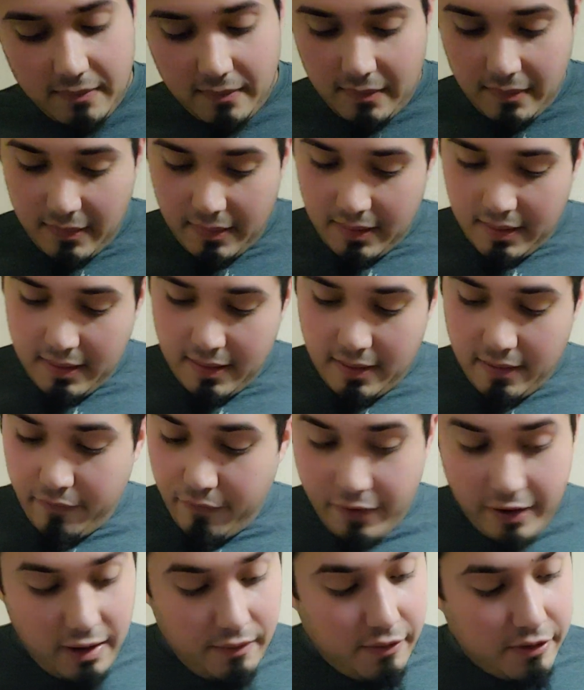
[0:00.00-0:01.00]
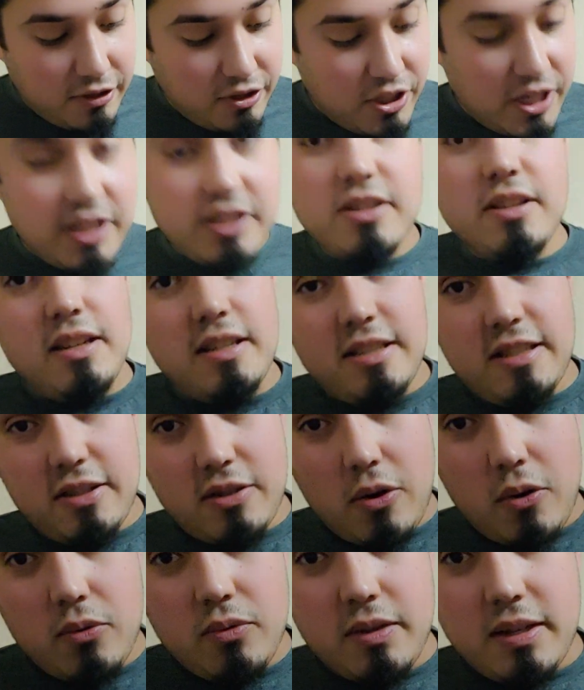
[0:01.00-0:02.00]
Freddie vs. Jason is his own disc.
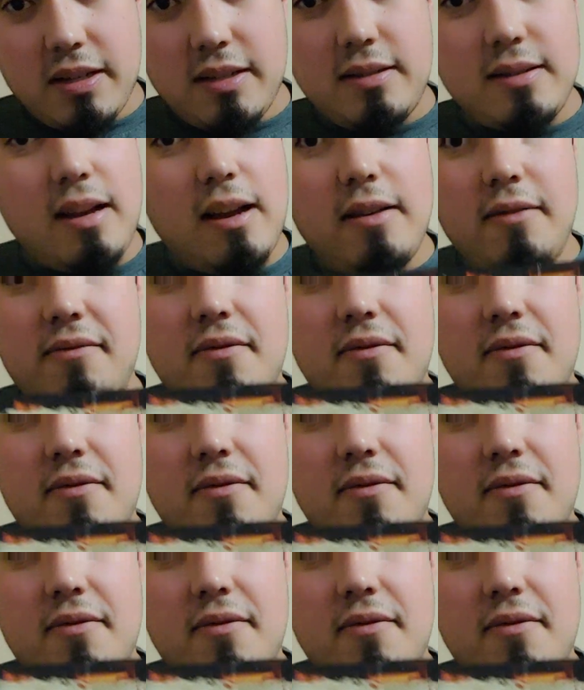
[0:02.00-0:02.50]
I fucking